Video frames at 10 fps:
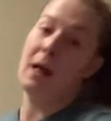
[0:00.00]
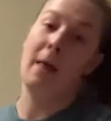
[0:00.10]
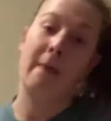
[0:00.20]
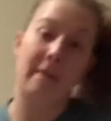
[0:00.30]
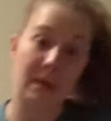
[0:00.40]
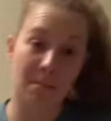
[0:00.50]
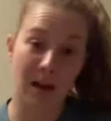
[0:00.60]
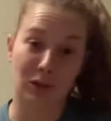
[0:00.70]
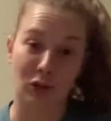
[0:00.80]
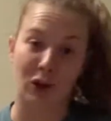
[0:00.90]
the
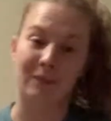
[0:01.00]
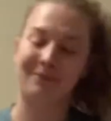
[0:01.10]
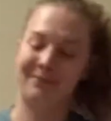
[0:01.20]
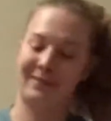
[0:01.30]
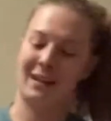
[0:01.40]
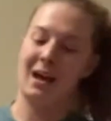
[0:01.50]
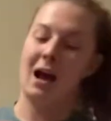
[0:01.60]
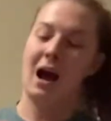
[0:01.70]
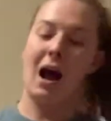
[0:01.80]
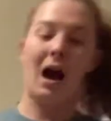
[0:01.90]
muzzle.
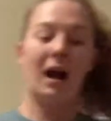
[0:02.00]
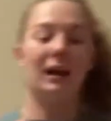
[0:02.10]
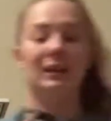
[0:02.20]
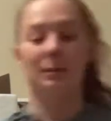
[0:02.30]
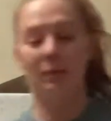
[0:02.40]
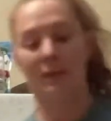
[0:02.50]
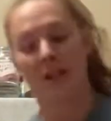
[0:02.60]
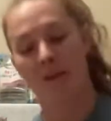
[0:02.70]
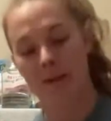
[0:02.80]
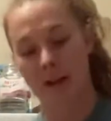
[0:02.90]
I
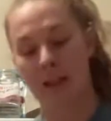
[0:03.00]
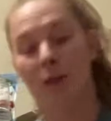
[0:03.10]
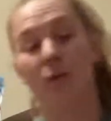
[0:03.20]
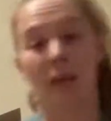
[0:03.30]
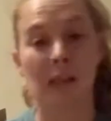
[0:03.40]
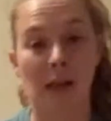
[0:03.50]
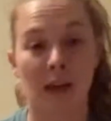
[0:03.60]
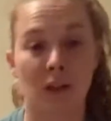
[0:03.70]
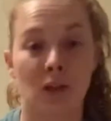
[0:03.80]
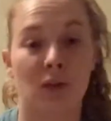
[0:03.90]
specifically really
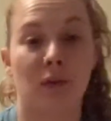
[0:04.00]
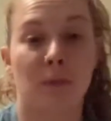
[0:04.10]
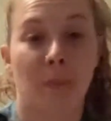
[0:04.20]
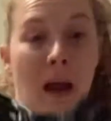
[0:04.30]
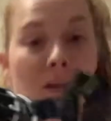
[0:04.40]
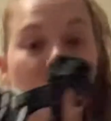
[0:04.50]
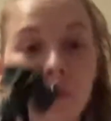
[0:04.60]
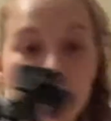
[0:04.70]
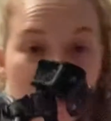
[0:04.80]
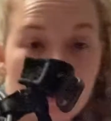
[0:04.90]
like to use
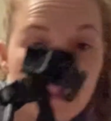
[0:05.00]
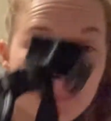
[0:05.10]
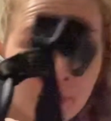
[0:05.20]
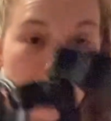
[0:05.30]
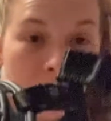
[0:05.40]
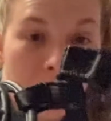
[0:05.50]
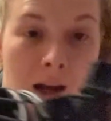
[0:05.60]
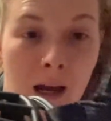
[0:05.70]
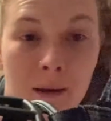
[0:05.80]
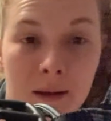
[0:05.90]
Baskerville
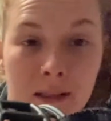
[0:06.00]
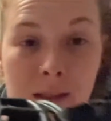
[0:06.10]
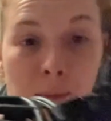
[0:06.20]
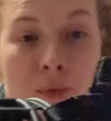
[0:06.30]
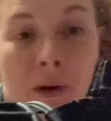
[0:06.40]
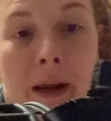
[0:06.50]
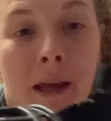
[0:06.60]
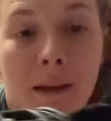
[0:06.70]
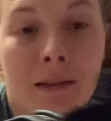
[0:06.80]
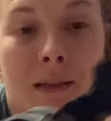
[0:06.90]
is the
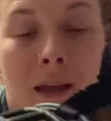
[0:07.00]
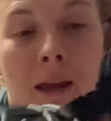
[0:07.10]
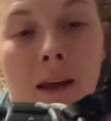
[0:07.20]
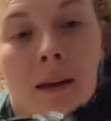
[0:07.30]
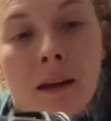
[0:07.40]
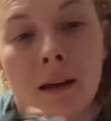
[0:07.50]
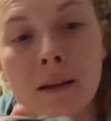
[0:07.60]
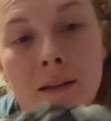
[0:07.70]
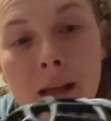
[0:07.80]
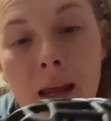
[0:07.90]
brand. It
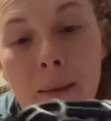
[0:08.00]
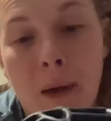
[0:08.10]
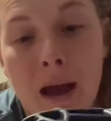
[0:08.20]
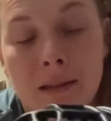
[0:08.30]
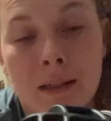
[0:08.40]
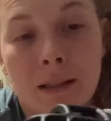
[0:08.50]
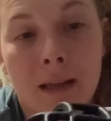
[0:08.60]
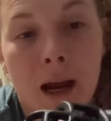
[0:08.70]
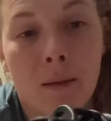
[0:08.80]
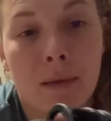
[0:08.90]
is a basket
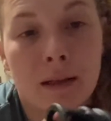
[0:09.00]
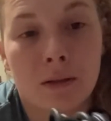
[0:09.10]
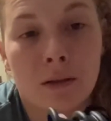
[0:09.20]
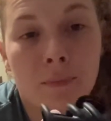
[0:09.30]
style muzzle.